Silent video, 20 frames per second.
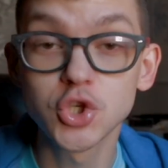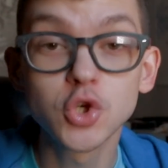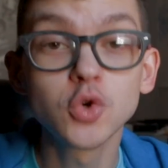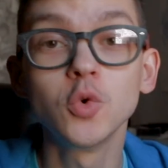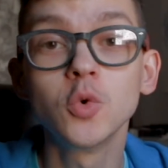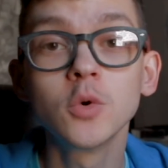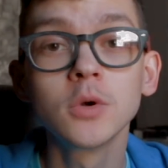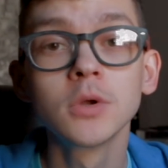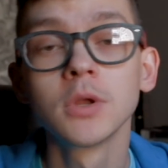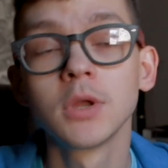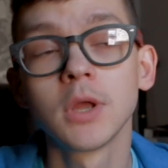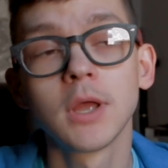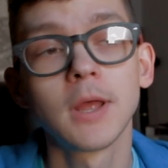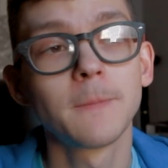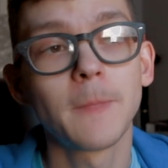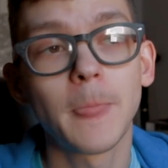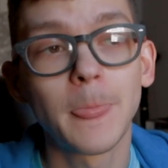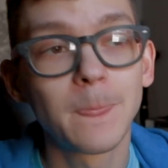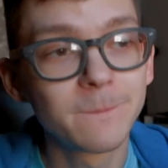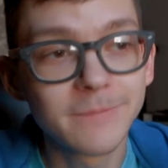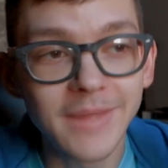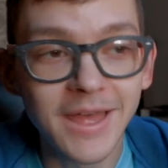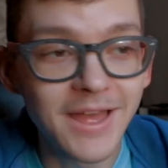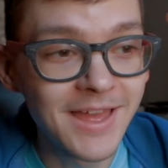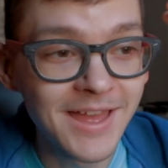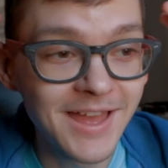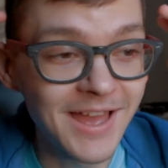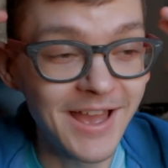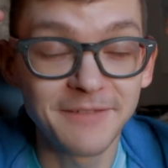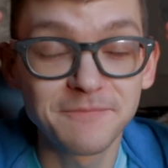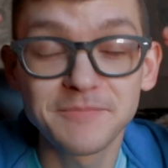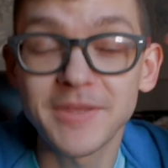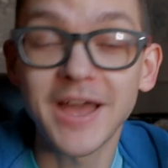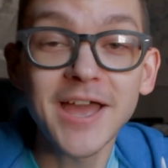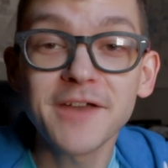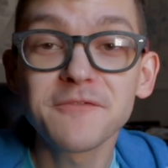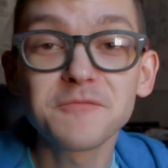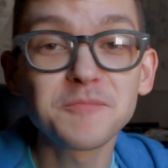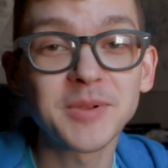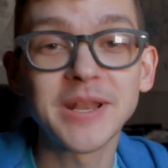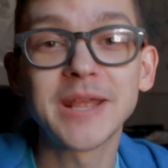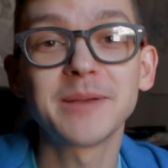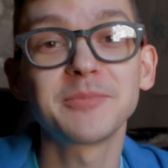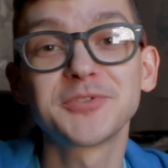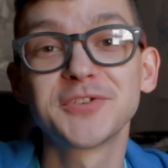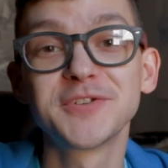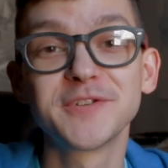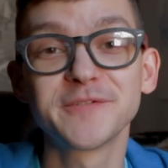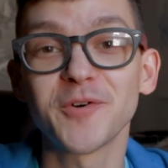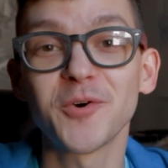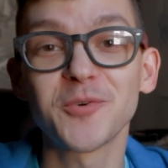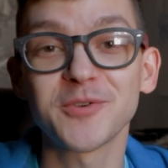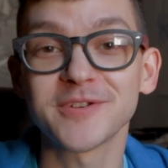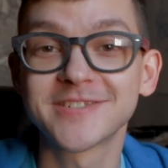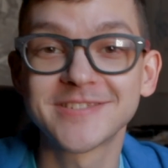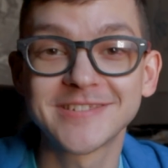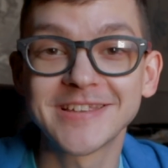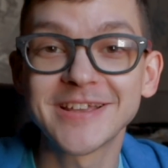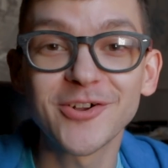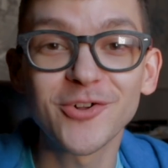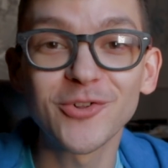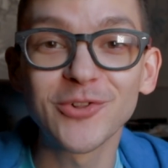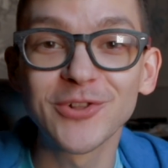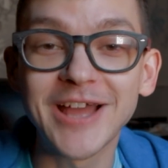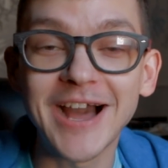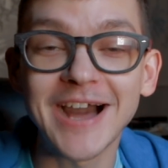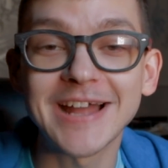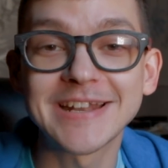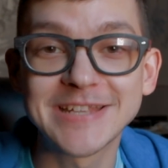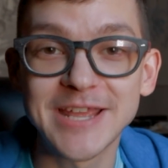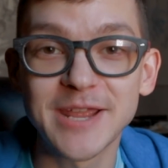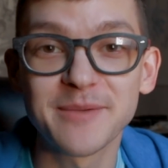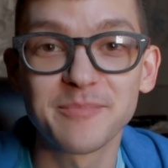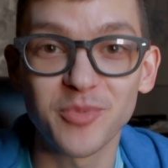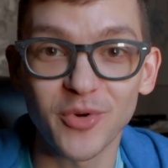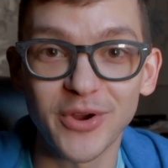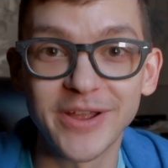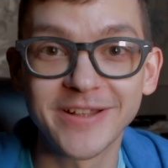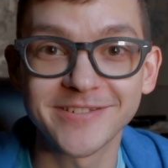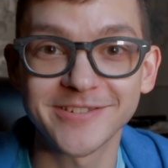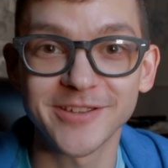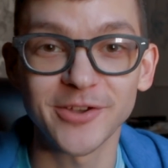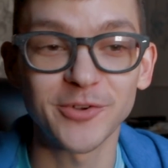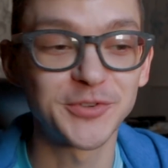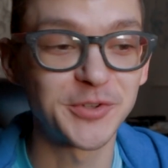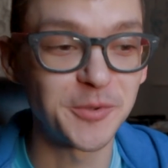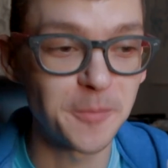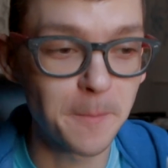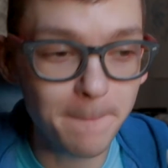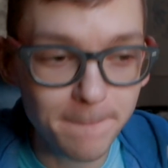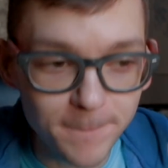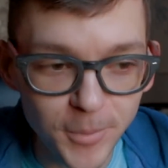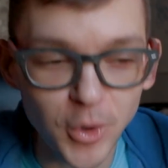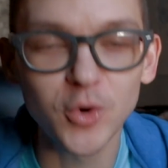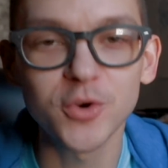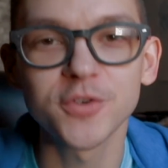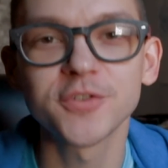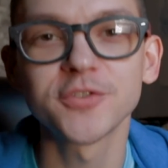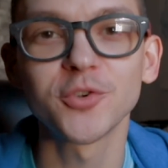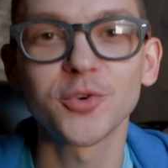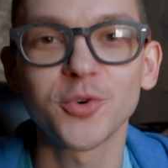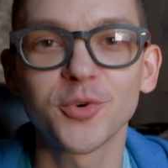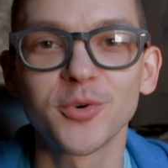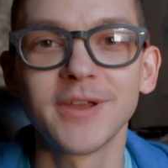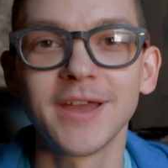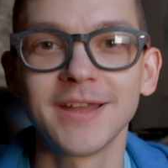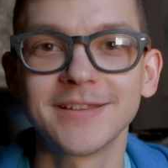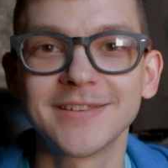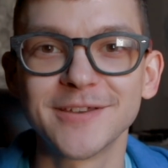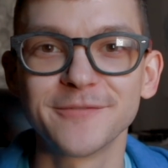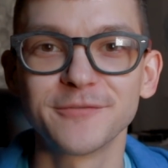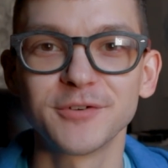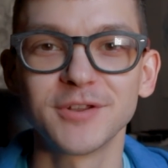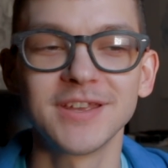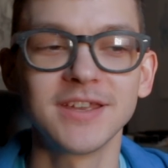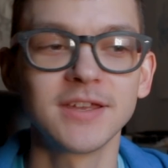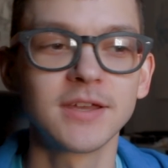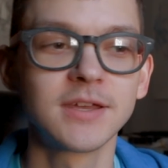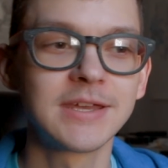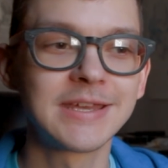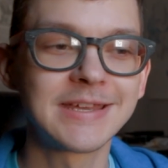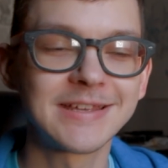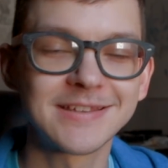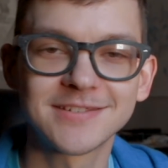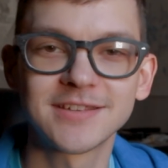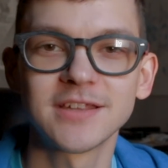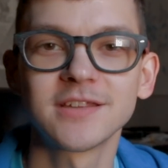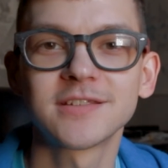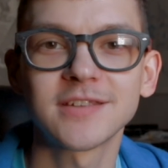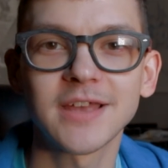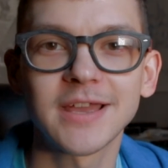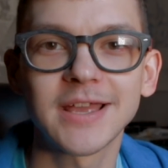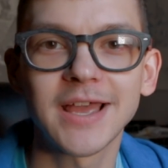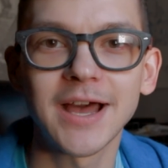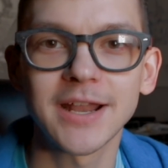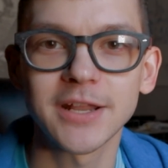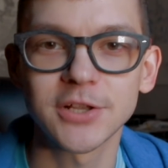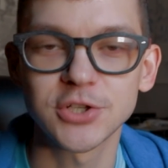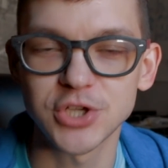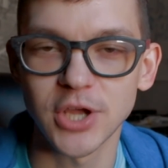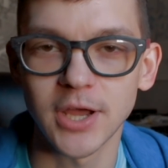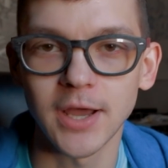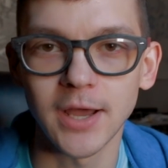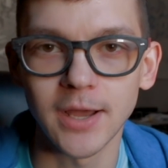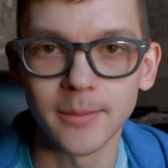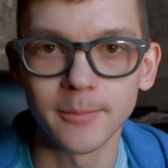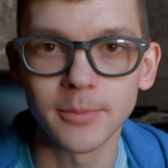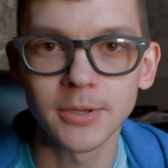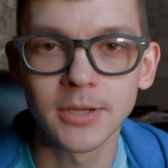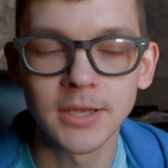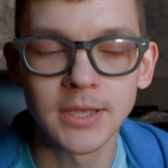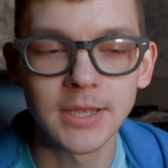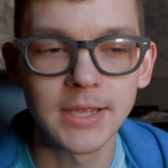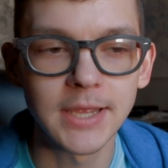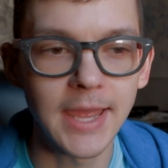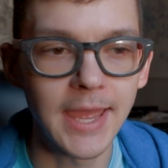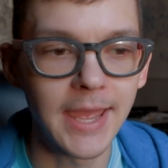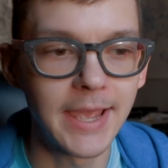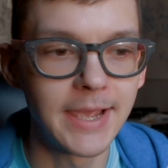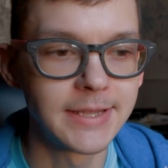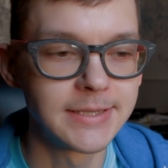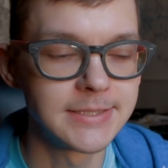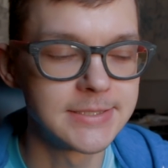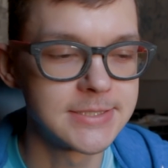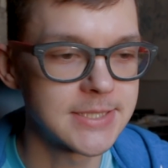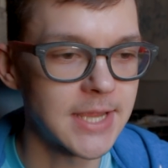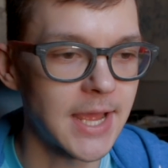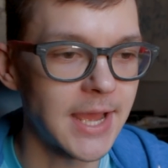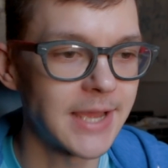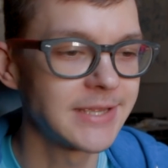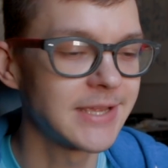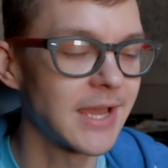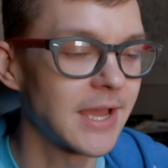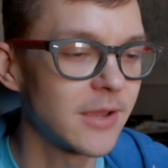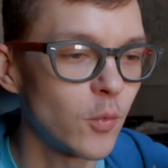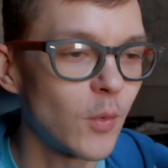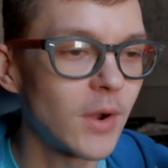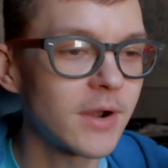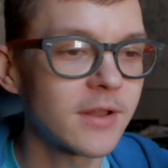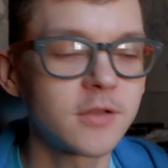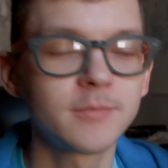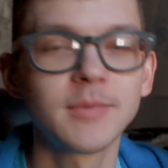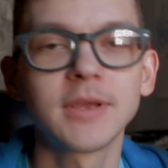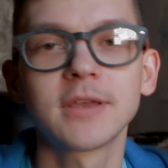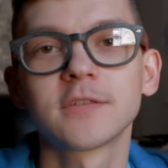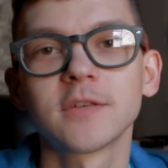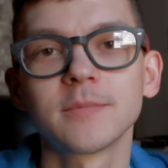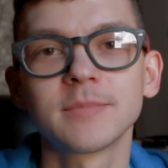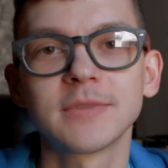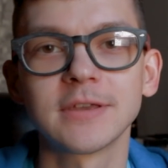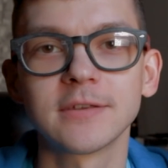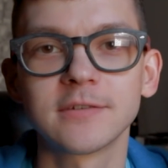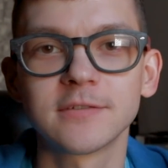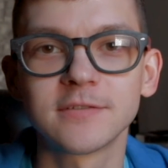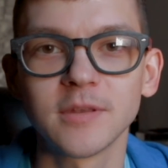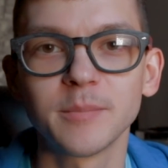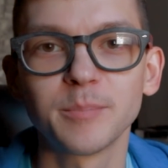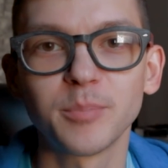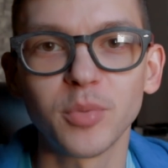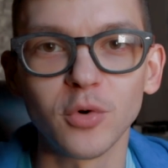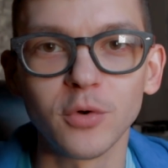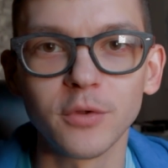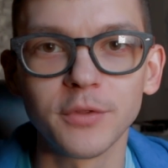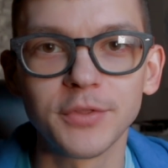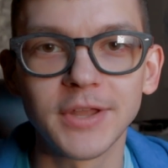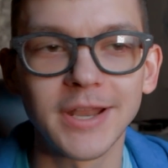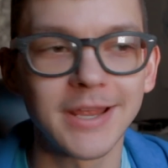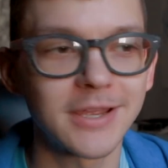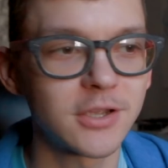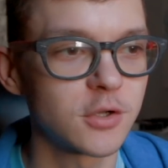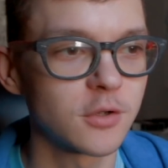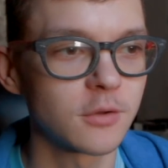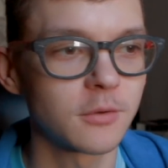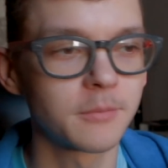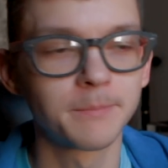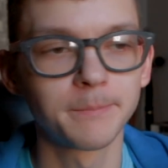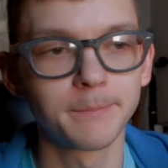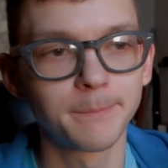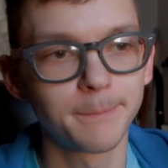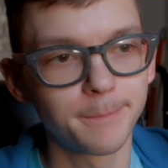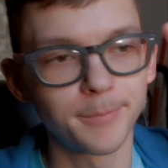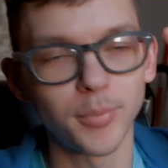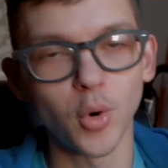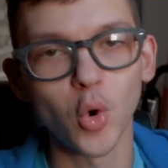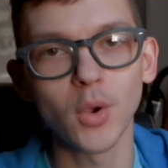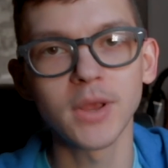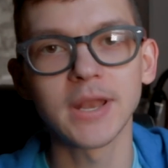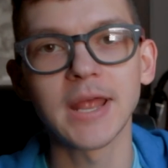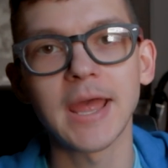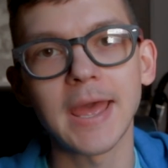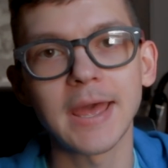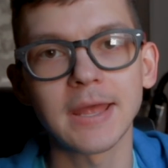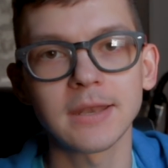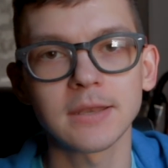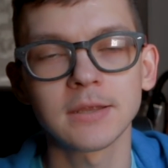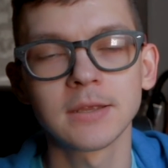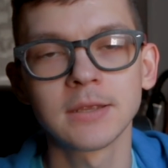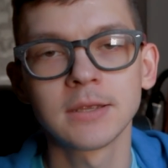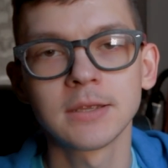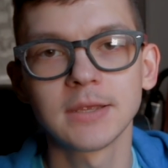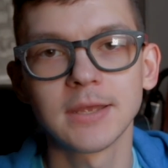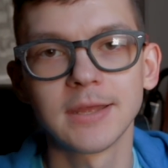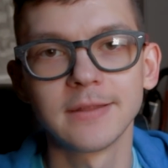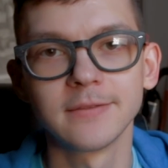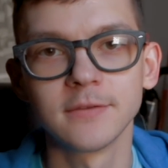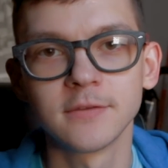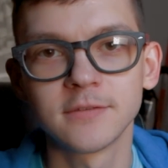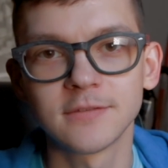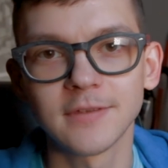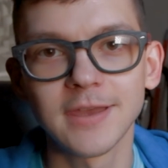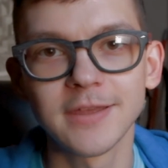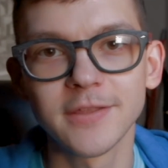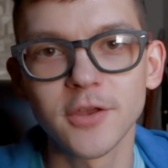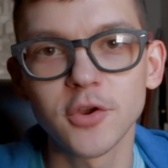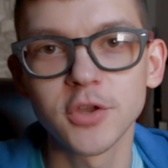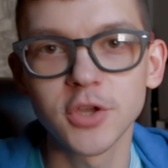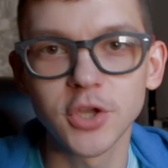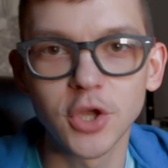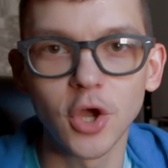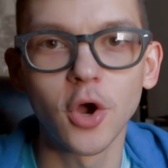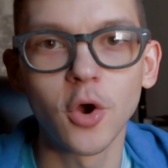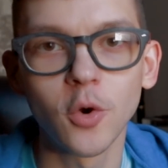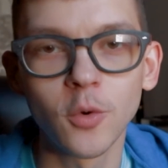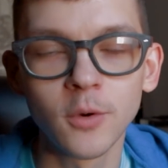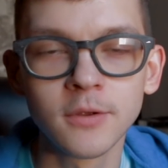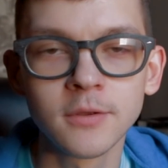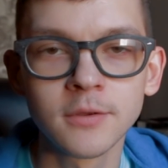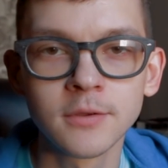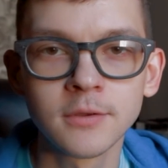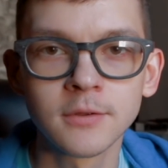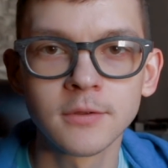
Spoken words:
two, I haven't been able to devote a single goddamn brain cell to personal creativity since I got a job. And I wanted to make something simple that I could point at and say, there you go,